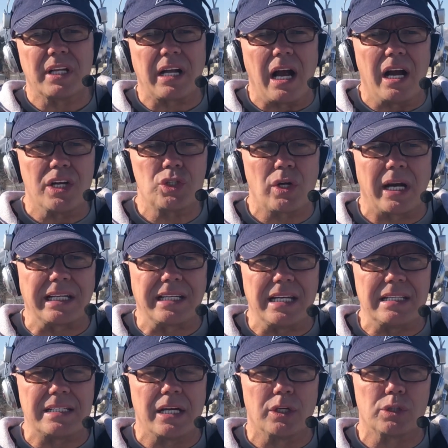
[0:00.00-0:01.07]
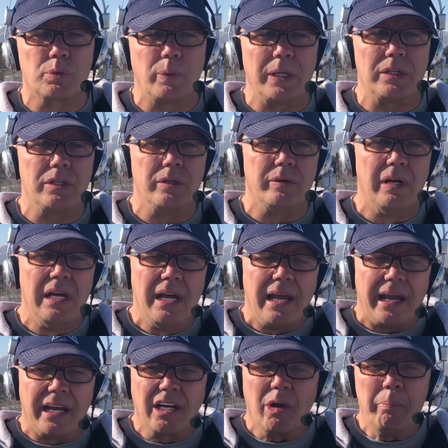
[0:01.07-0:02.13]
the contract details with you
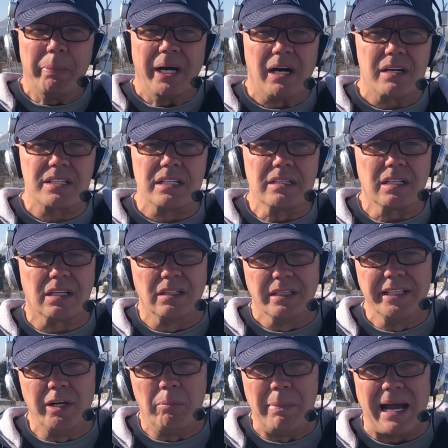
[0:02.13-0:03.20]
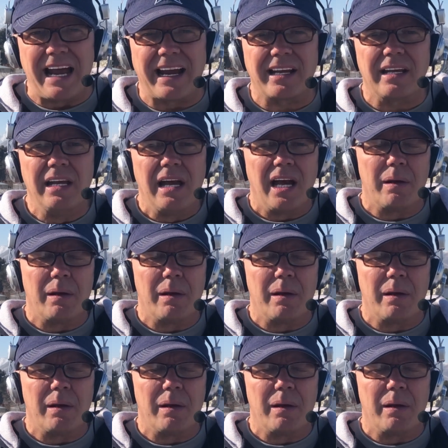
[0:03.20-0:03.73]
in comparison to Khalil Mack.